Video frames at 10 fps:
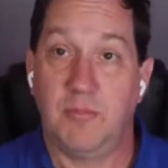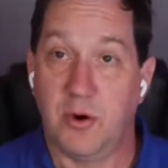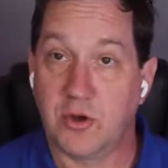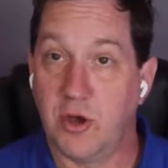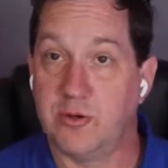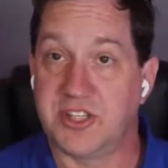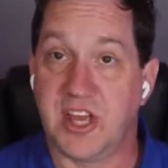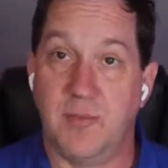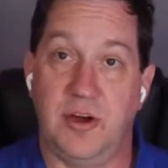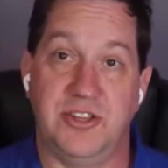pro coders to
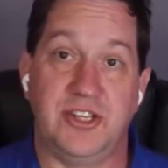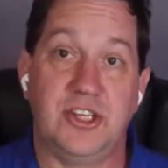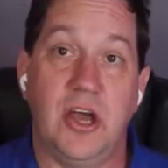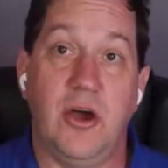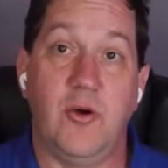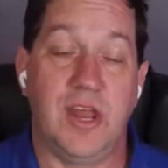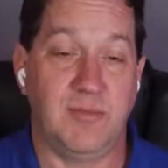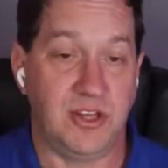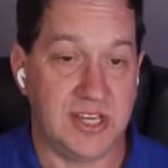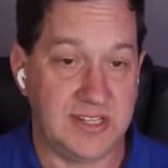come on the show, and
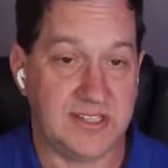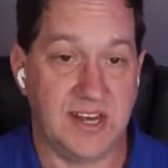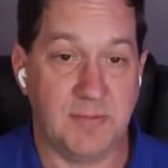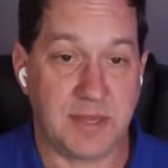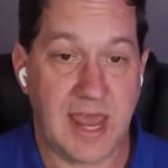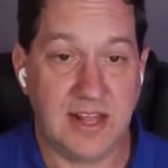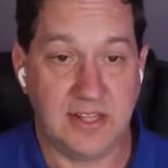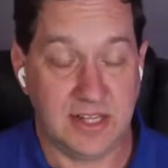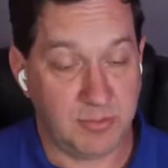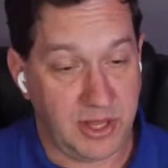I'm looking at setting up a
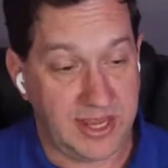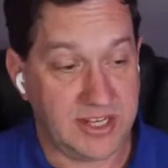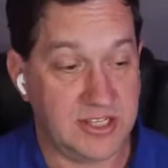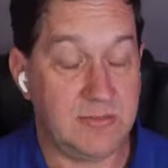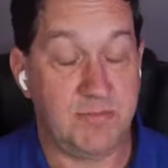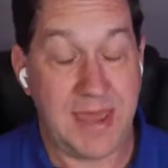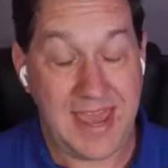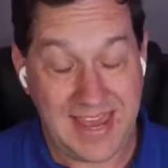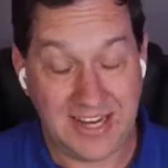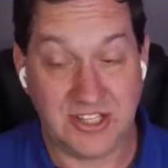Calendly
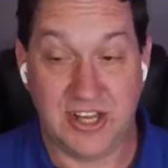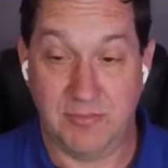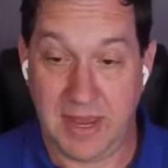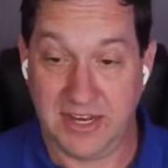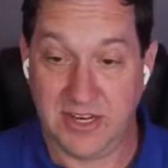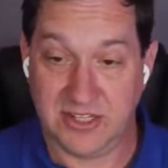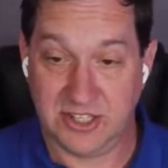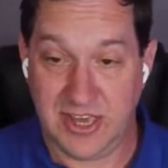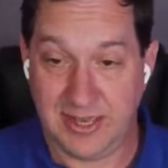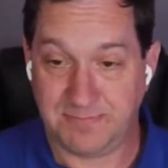page to help manage
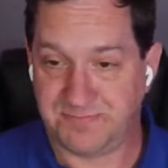that.